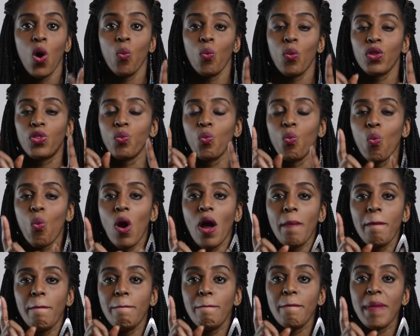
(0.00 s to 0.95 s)
with
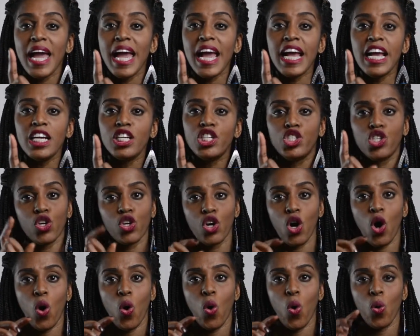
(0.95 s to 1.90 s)
one major
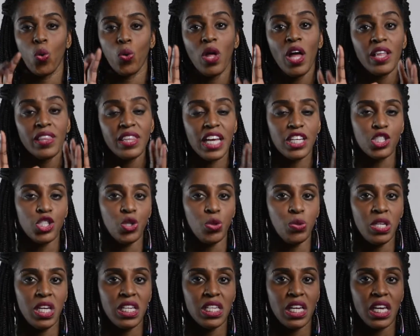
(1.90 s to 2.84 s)
goal that
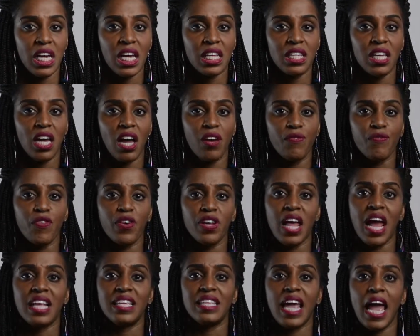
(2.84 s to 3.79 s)
you need to get done for
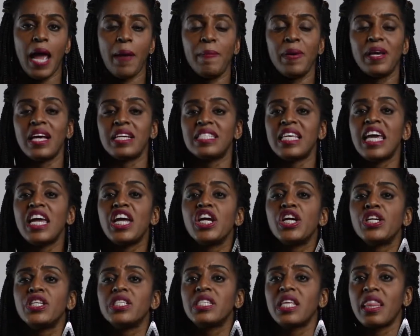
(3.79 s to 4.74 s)
that day. Because
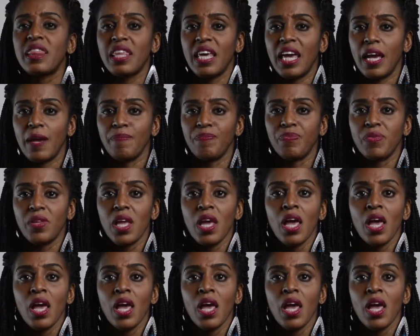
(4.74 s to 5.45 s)
here's the thing